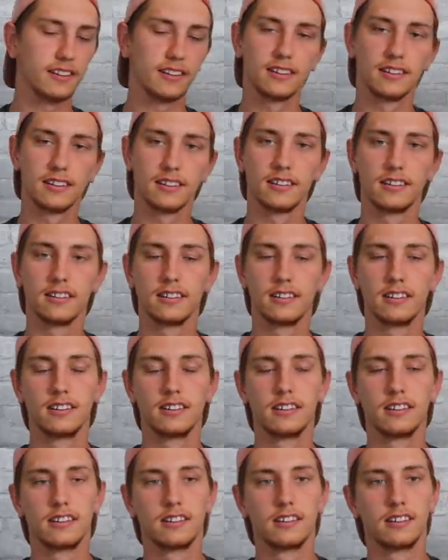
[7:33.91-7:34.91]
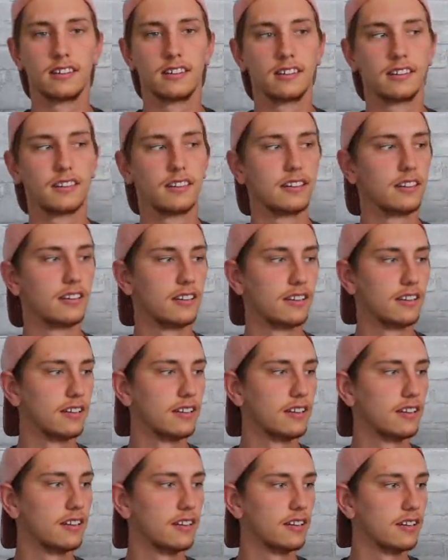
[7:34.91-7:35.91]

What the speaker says: (not speaking)